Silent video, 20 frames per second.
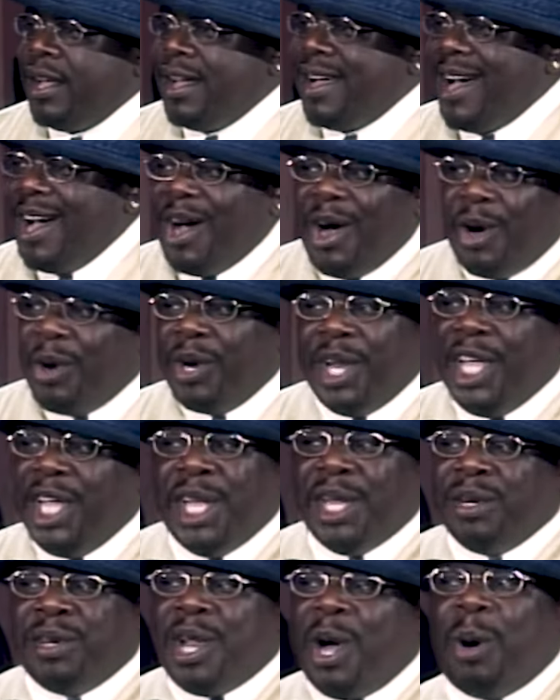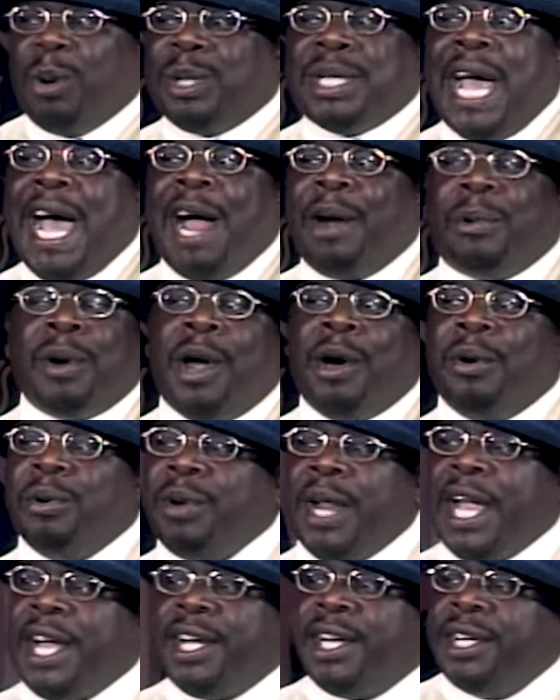I don't even know Tyrone
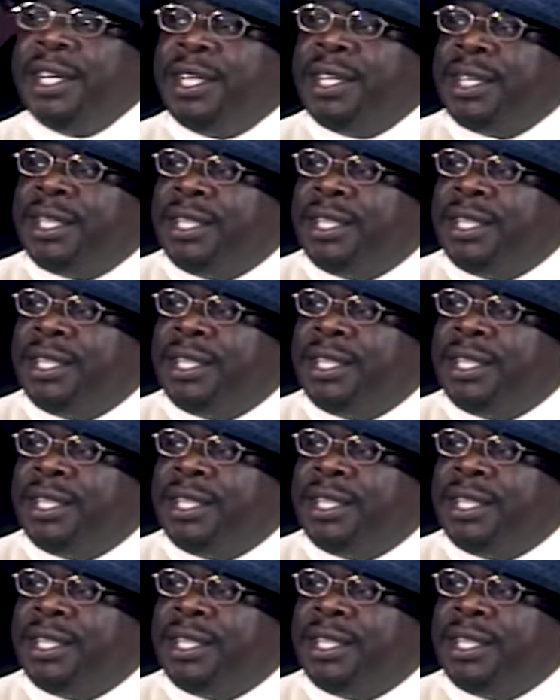that good.